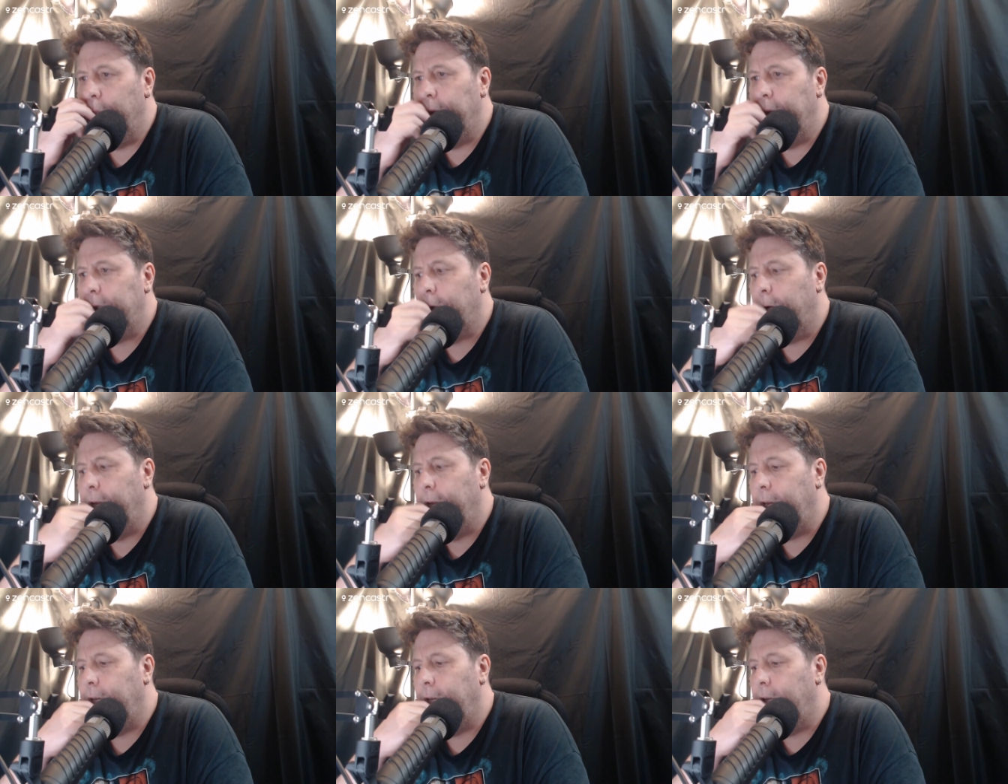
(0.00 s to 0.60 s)

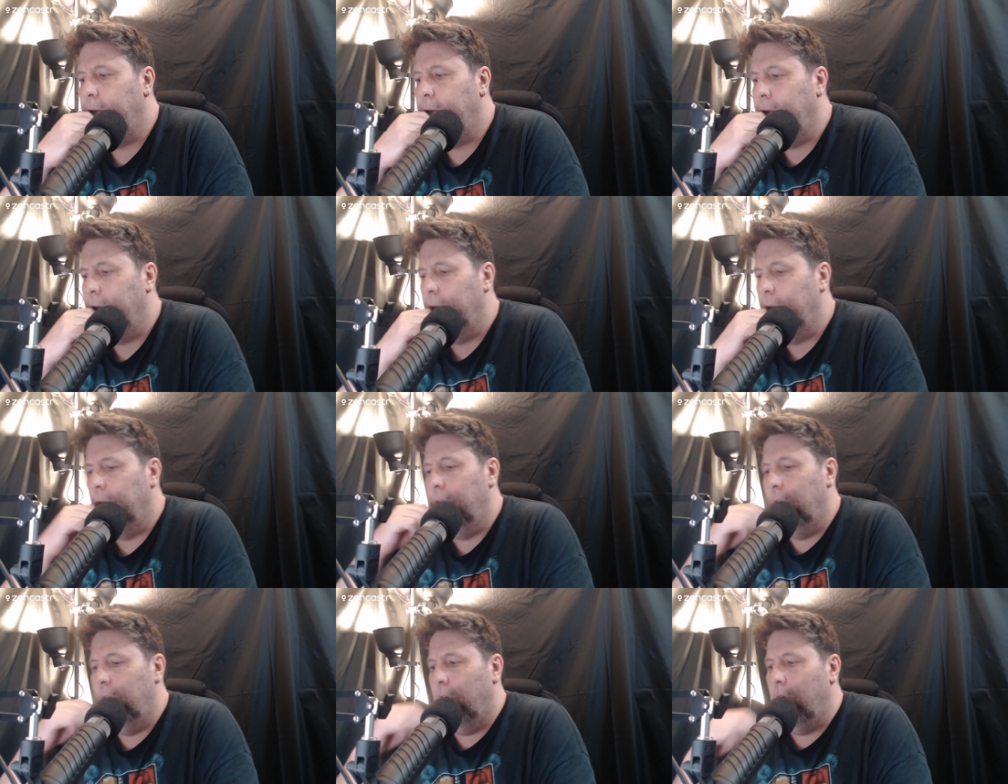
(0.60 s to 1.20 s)
between
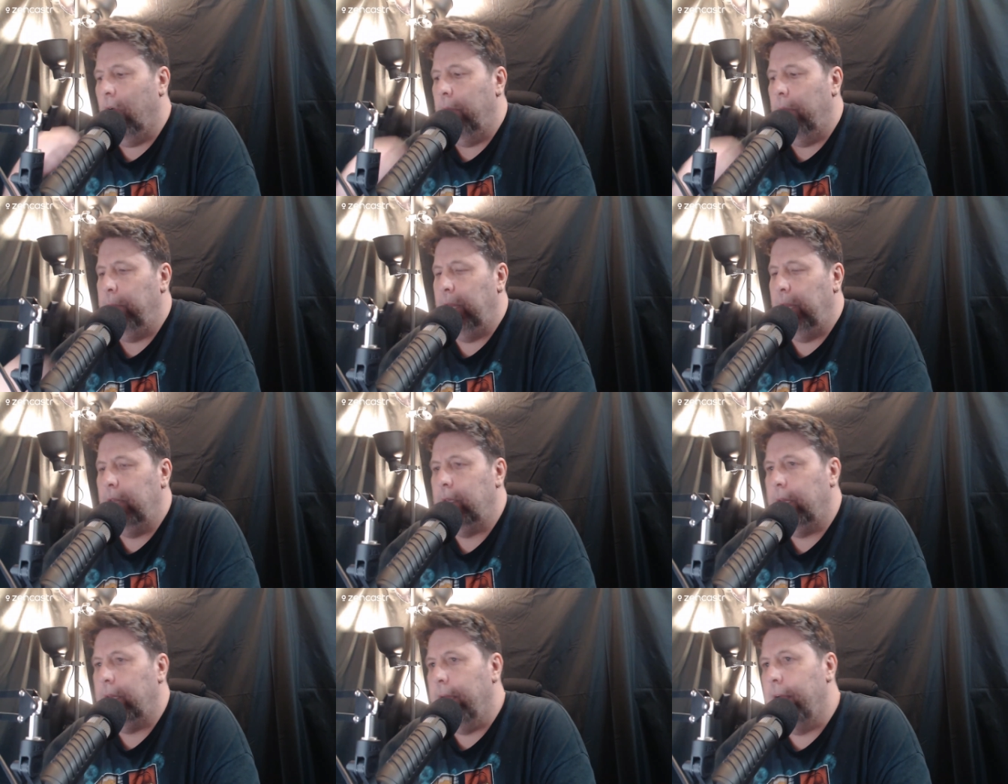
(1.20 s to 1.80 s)
I'm
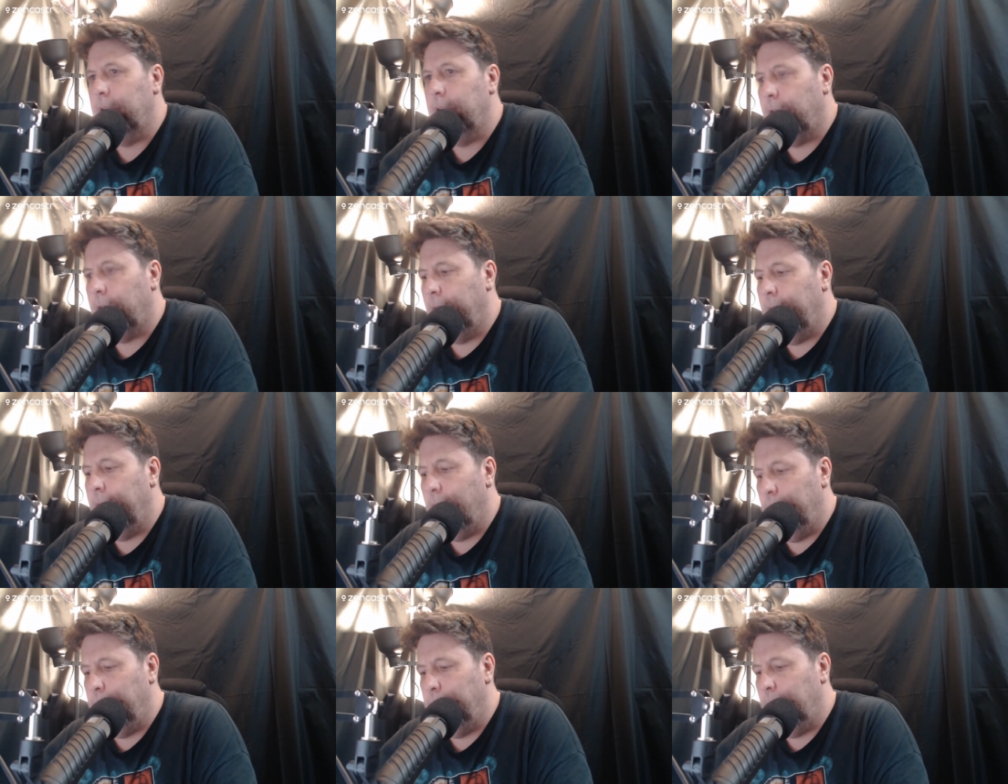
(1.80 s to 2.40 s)
in
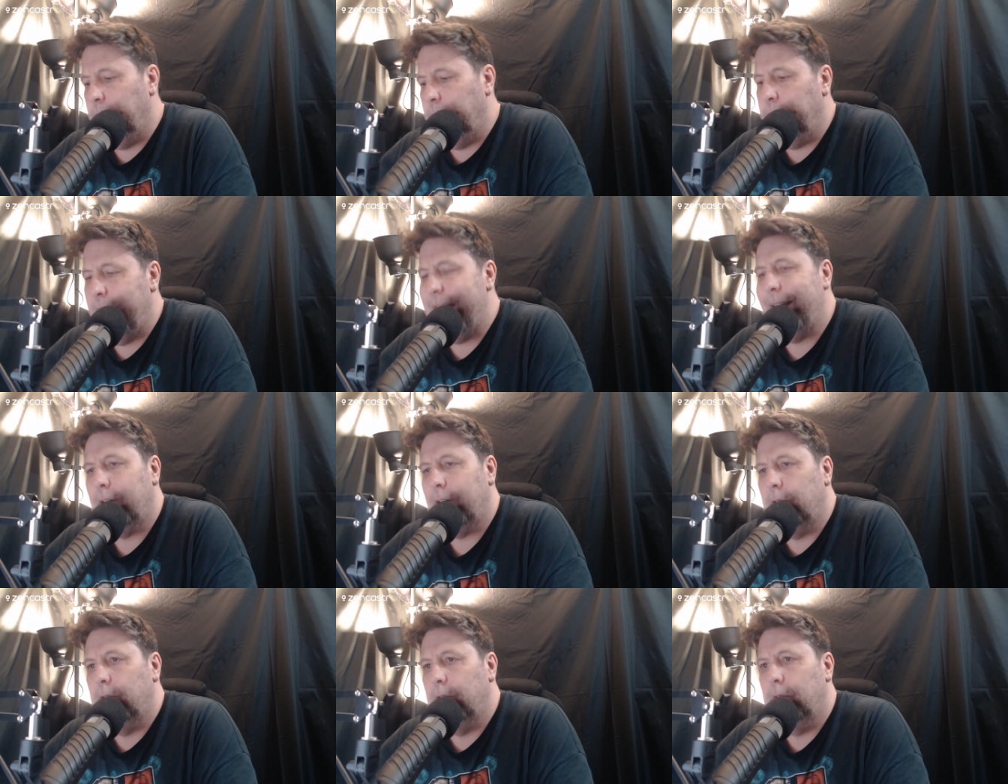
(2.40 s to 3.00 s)
country, I'm in
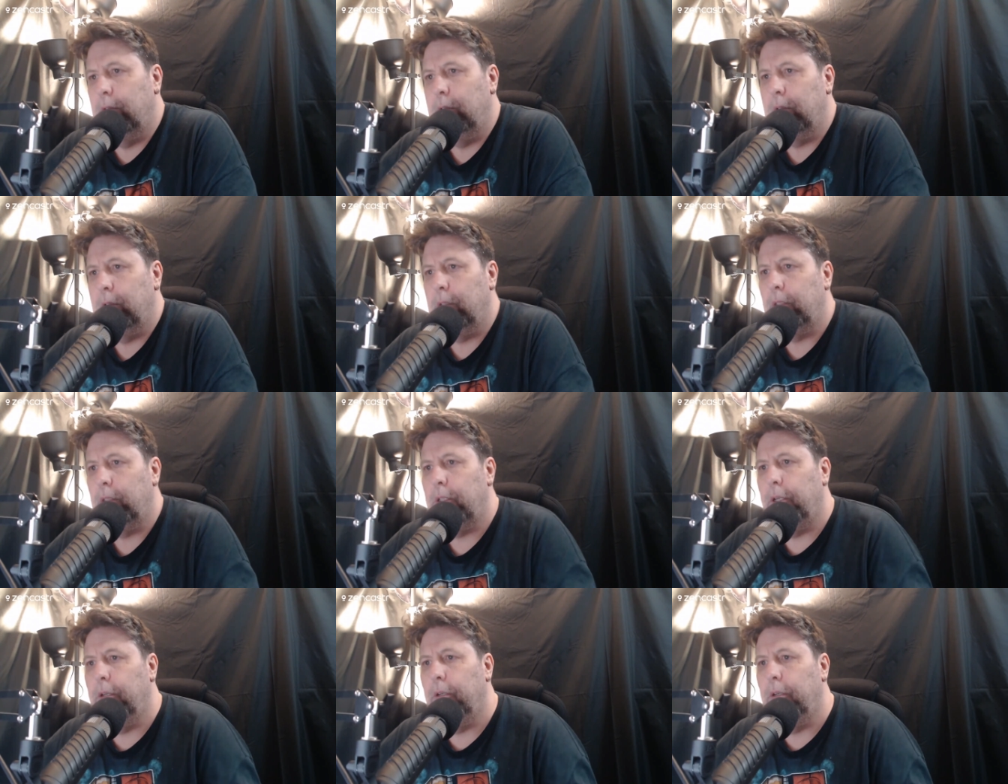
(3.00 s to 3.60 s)
battle,
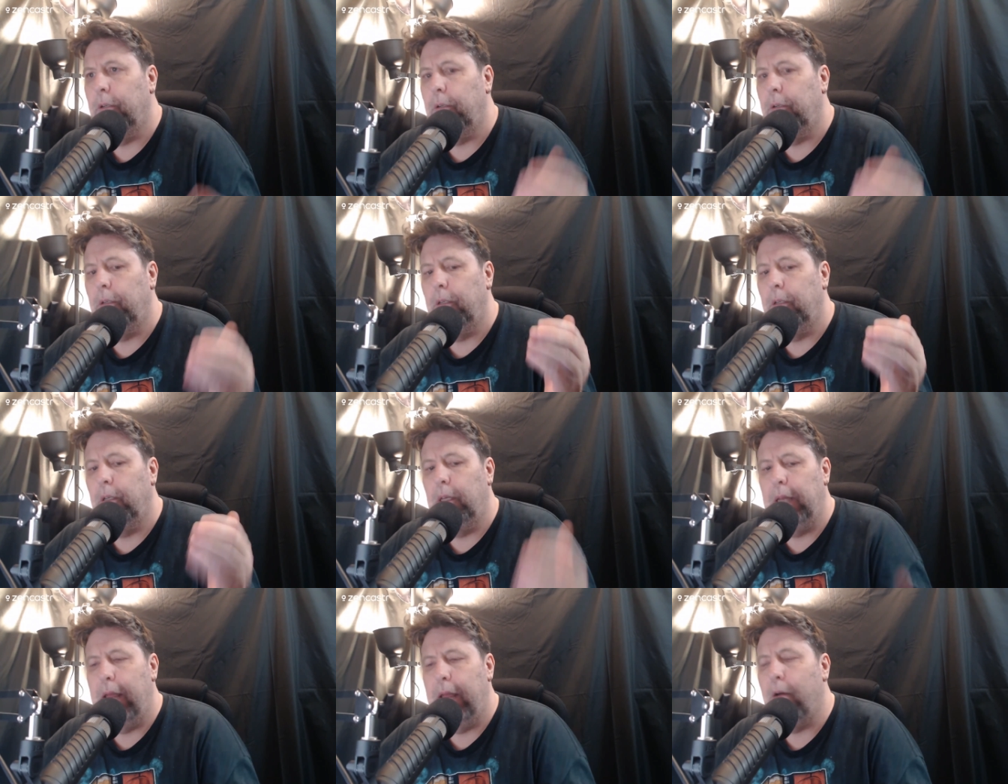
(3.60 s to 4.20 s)
to
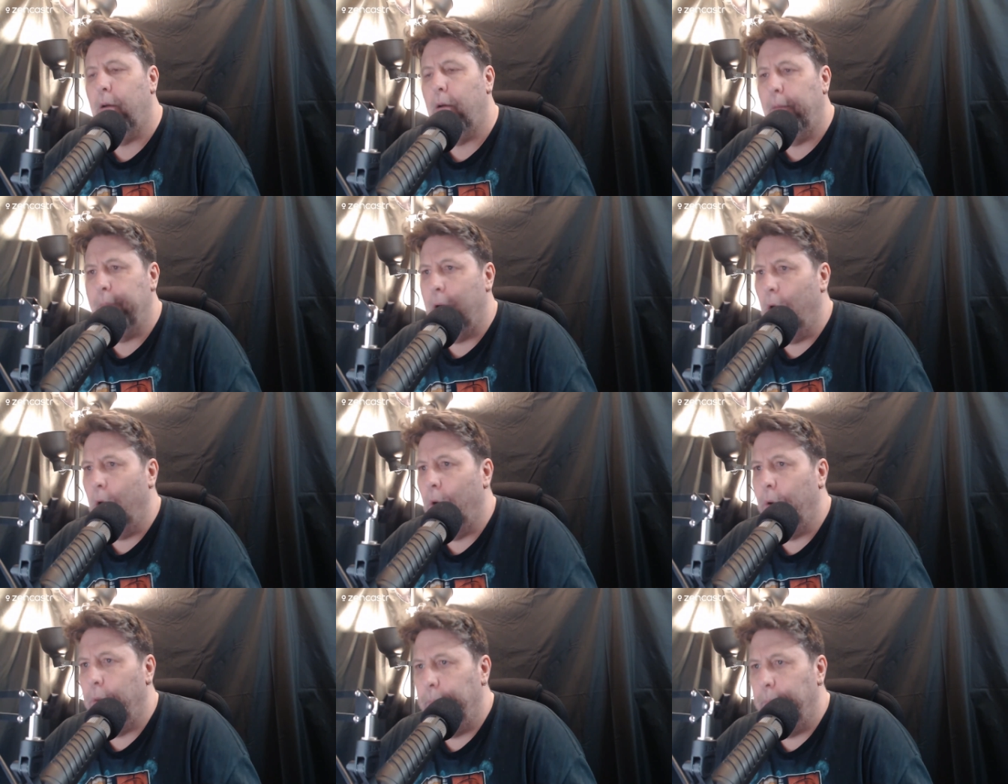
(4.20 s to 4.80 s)
now I'm
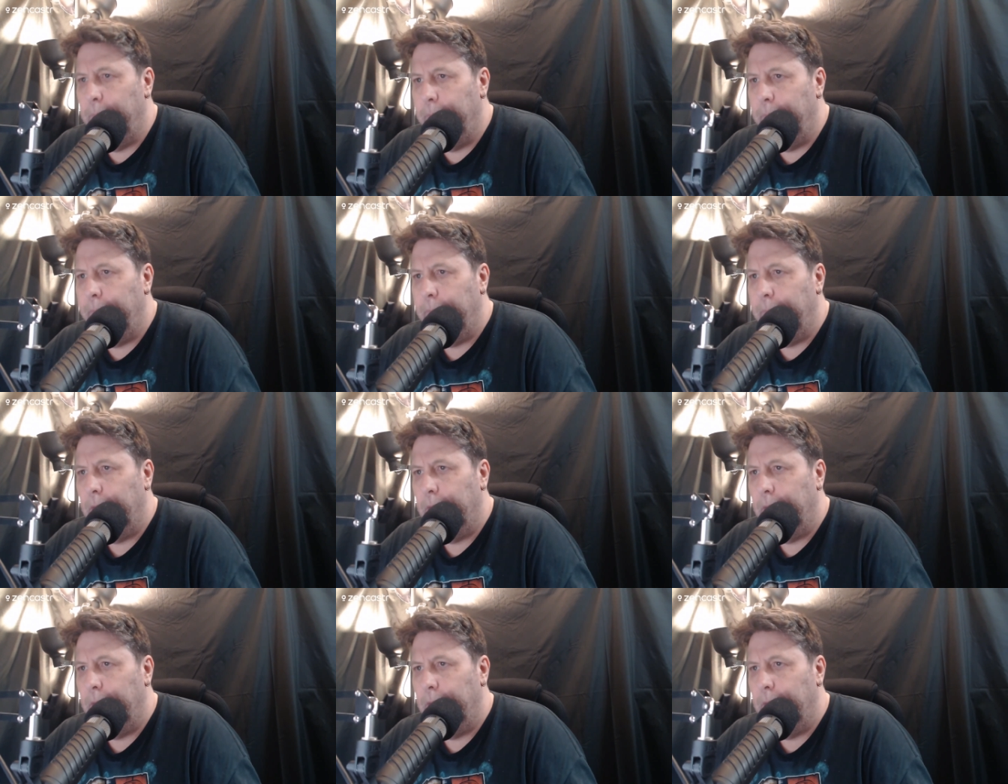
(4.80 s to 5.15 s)
home.